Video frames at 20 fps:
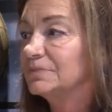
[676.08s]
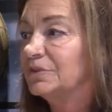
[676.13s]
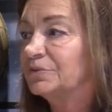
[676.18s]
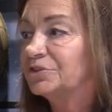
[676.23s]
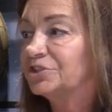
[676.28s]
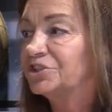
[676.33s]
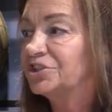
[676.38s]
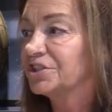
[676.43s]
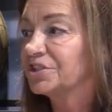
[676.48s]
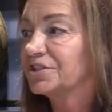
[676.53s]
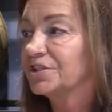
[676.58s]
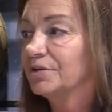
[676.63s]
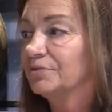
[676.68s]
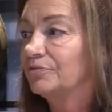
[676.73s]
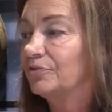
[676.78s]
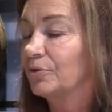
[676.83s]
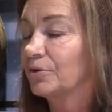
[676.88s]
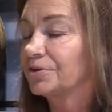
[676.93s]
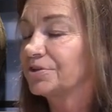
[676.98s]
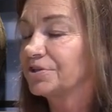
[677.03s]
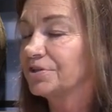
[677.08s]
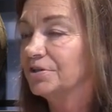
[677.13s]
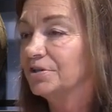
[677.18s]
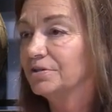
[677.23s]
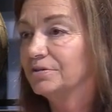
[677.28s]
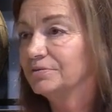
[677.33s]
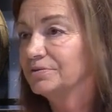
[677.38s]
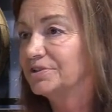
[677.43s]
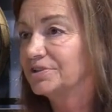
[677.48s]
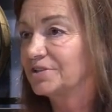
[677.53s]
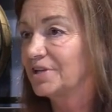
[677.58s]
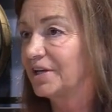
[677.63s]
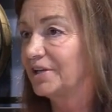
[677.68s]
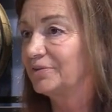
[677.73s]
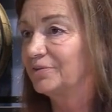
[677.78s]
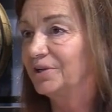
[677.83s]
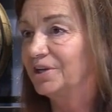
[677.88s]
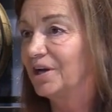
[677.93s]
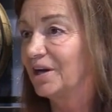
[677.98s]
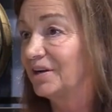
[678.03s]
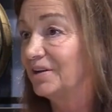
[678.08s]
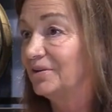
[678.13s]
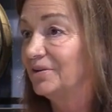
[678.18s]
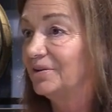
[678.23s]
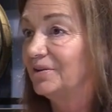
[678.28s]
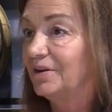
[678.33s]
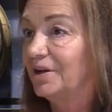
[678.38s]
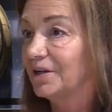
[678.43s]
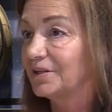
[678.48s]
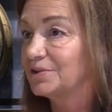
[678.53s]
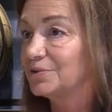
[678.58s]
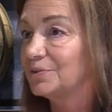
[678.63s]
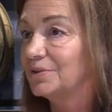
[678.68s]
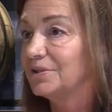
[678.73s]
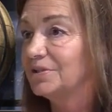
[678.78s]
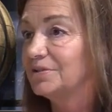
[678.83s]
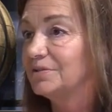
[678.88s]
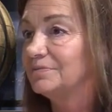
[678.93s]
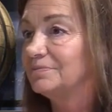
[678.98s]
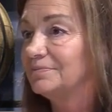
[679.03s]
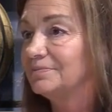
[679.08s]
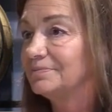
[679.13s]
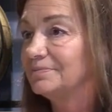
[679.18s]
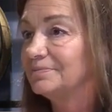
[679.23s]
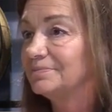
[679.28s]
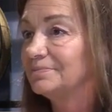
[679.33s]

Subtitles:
It was just unfortunate. It was like, we got to go to the next one. And